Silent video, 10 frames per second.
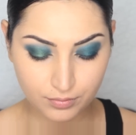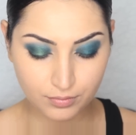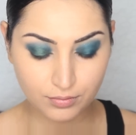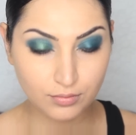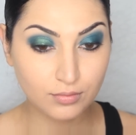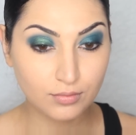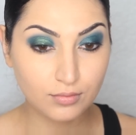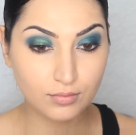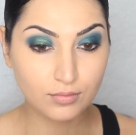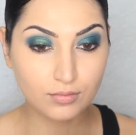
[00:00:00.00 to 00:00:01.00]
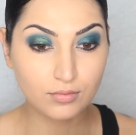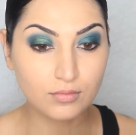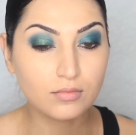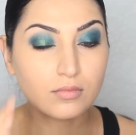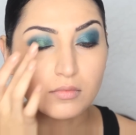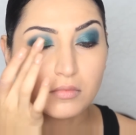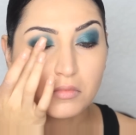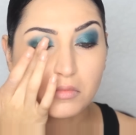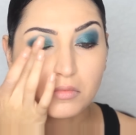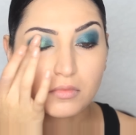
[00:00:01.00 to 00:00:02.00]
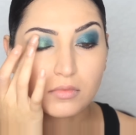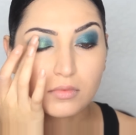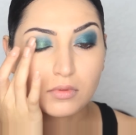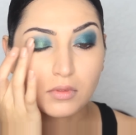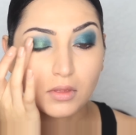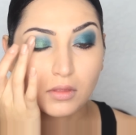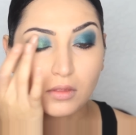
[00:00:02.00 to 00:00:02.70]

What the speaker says: (no one is talking)